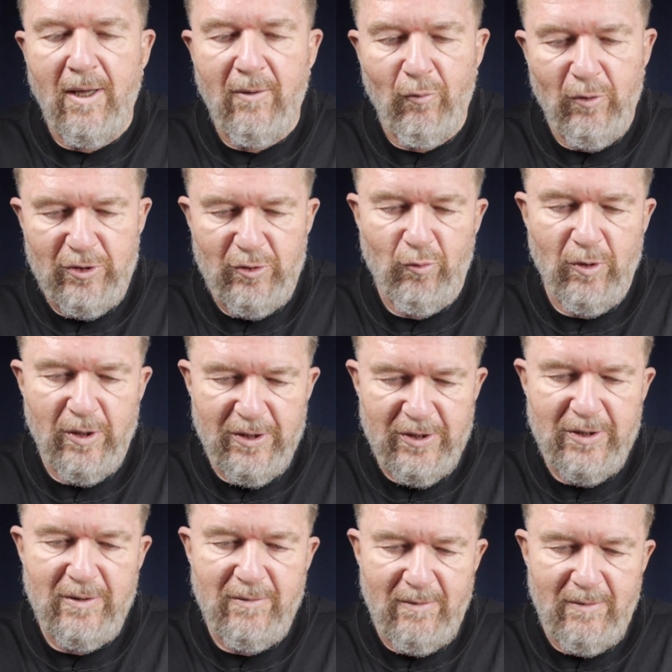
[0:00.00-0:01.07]
which
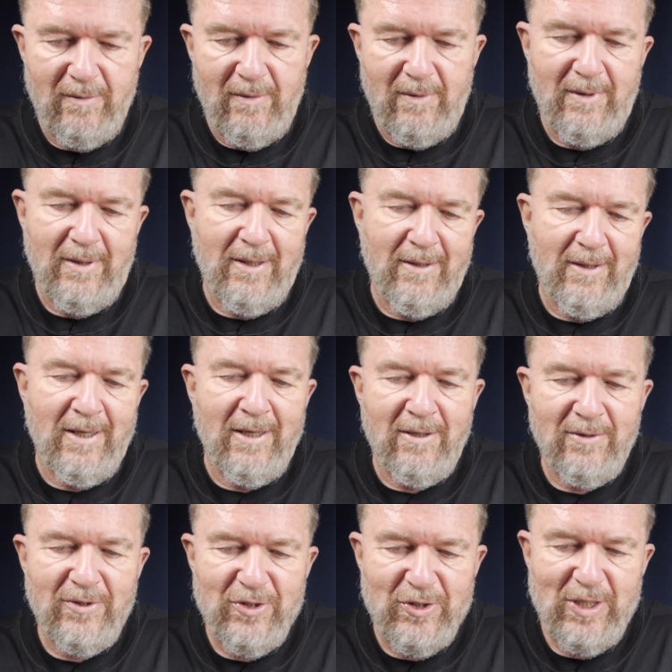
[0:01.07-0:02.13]
was
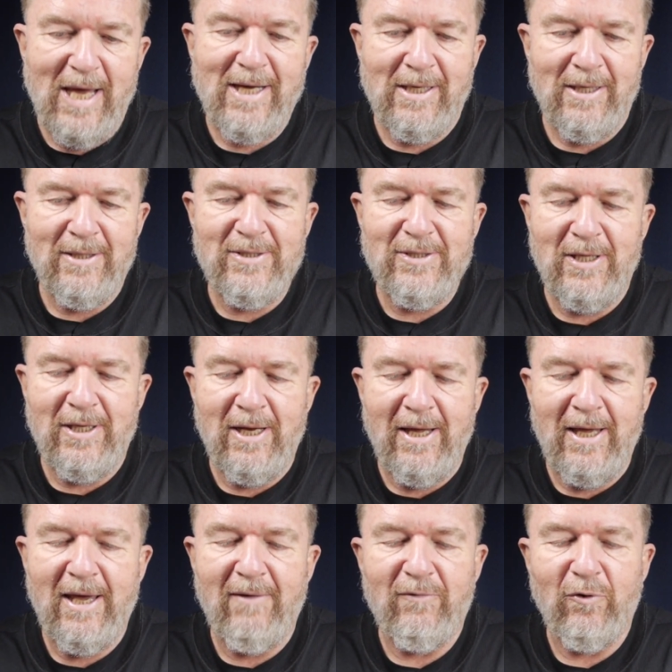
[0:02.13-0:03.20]
in seconds, and
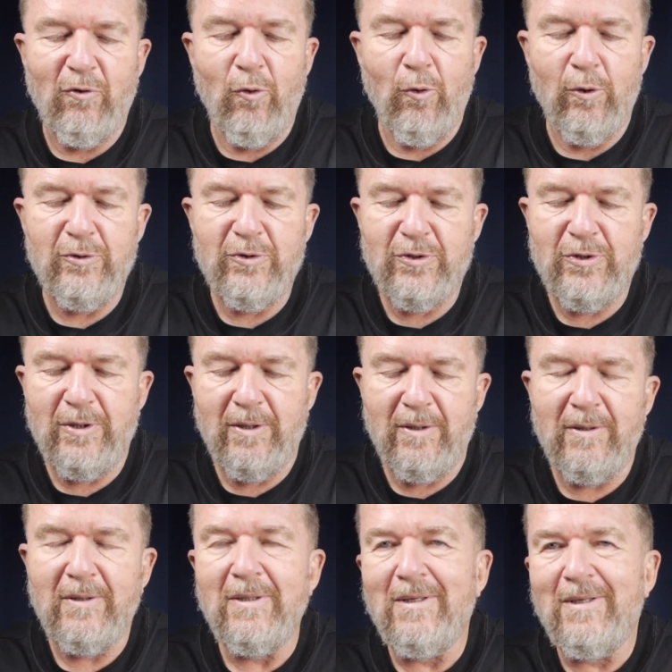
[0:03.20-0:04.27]
I have to, of course,
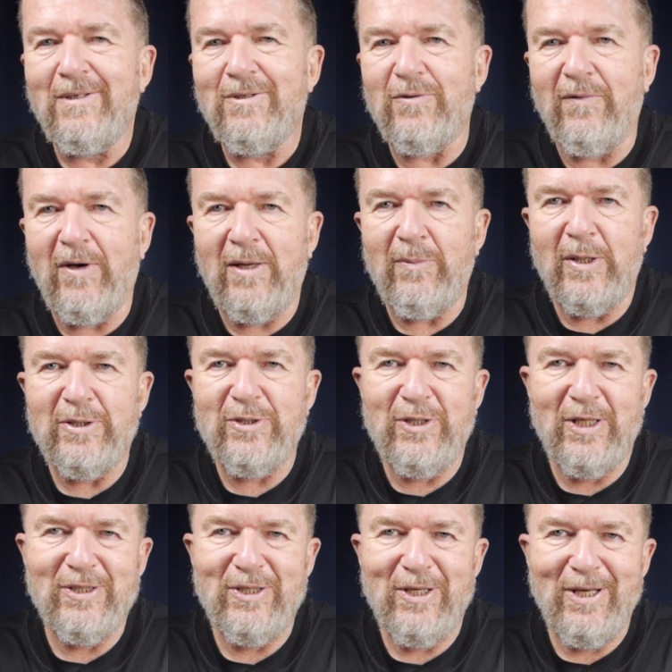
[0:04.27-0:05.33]
uh, divide by
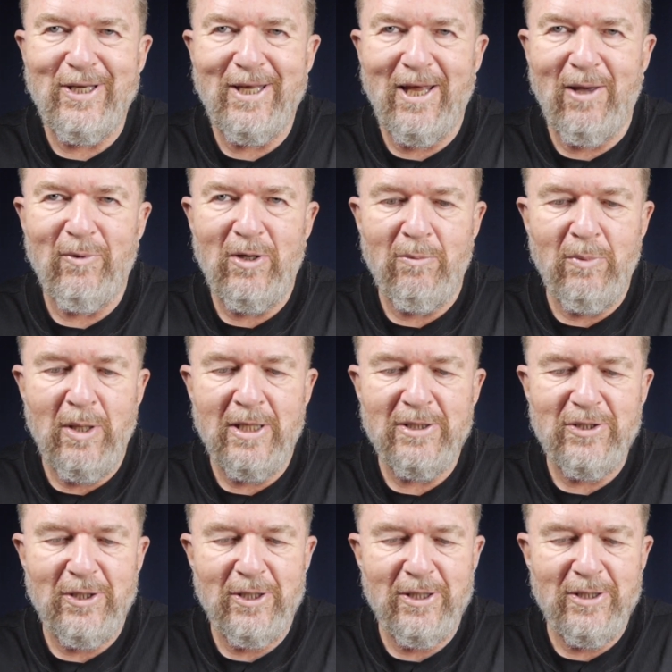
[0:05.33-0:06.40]
60 to get how many
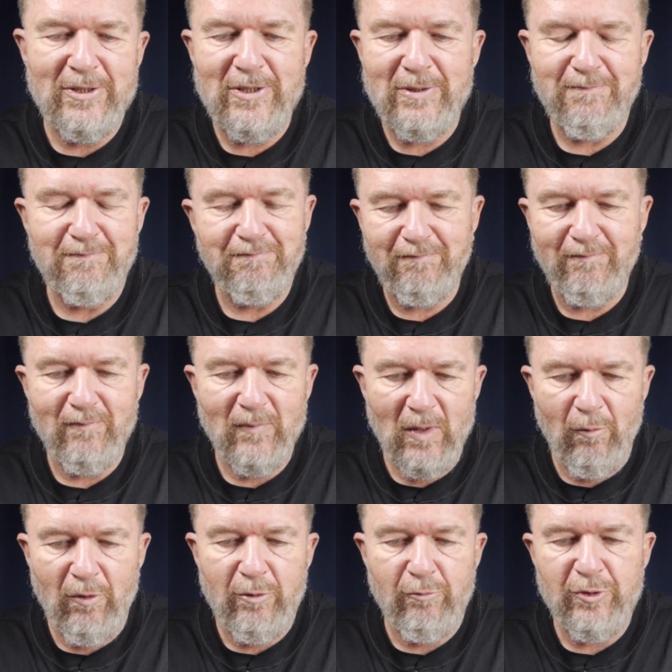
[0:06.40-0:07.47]
minutes it is
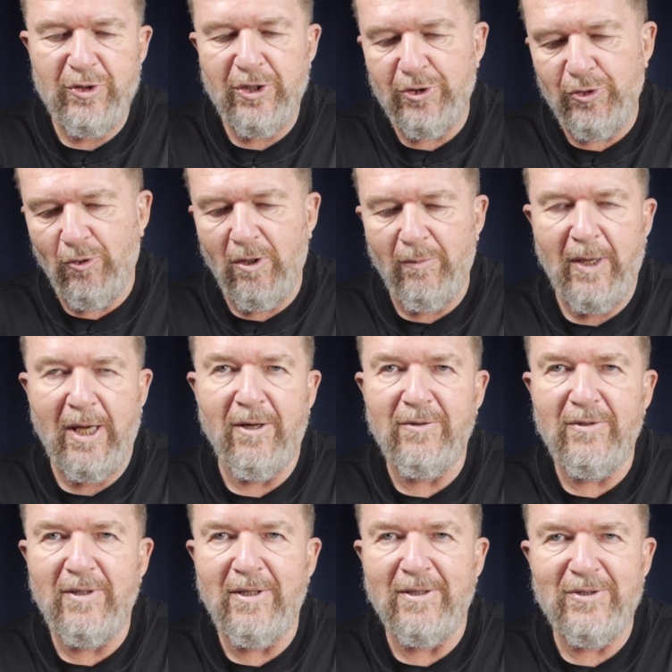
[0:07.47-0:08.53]
with a residual
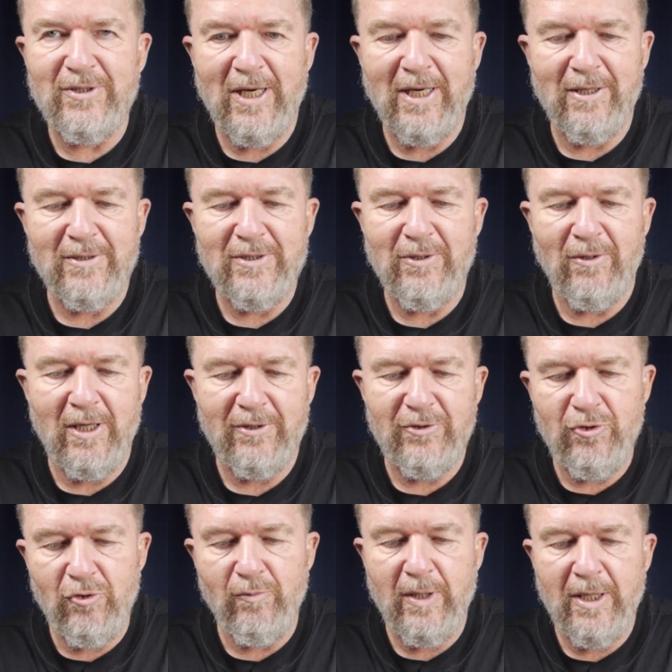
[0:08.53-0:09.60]
amount in seconds. So like
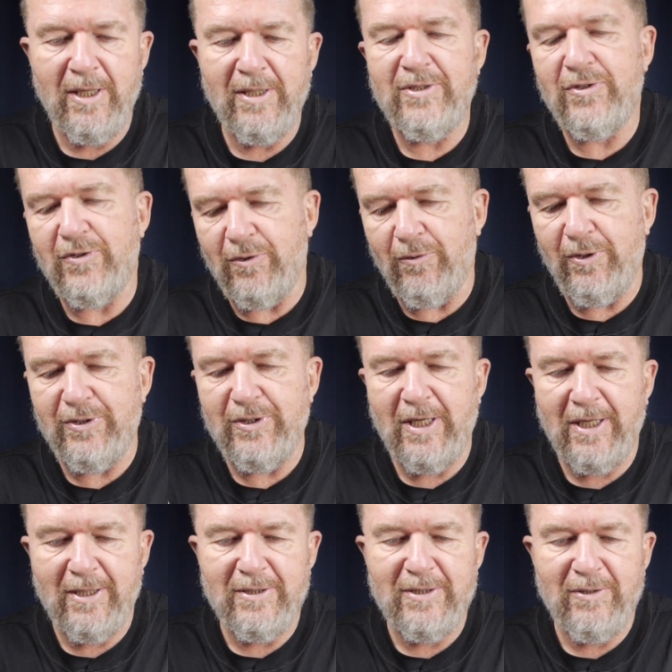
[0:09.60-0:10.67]
2 minutes, 30
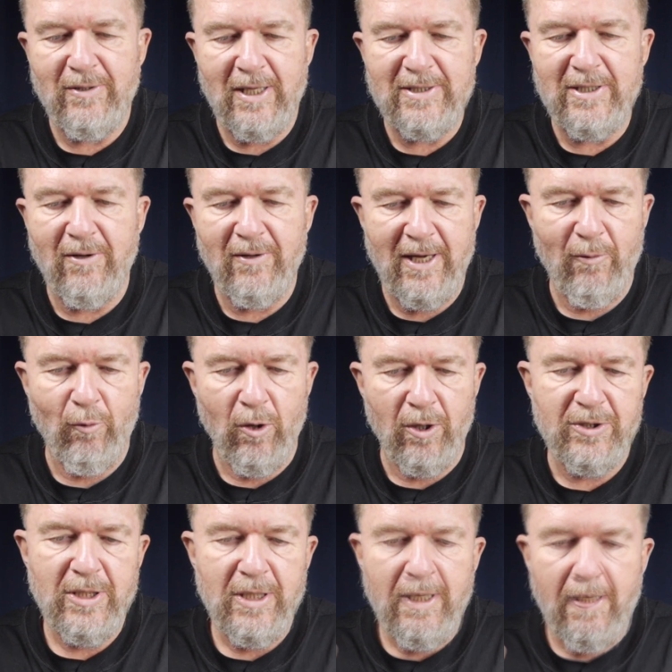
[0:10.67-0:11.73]
seconds. So that's how that worked.